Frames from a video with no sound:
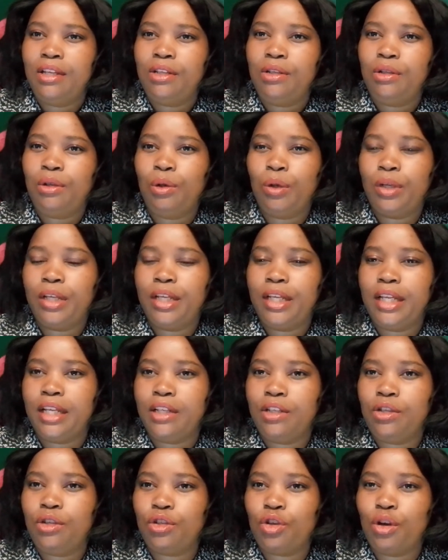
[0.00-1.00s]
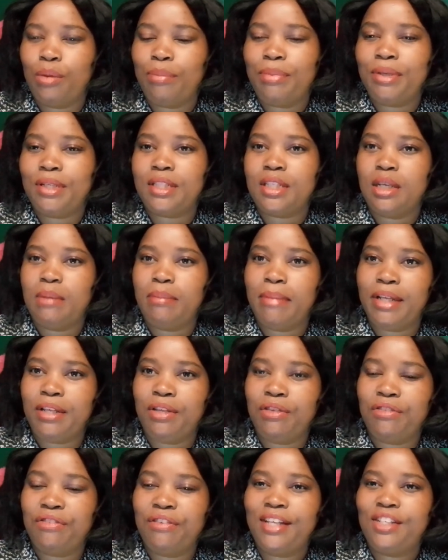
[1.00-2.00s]
you're looking at your topics in
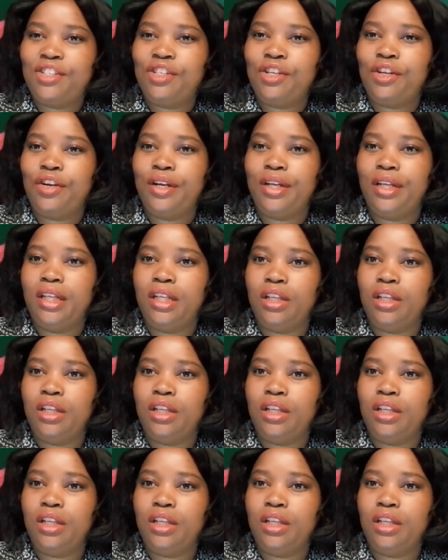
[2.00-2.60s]
manufacturing,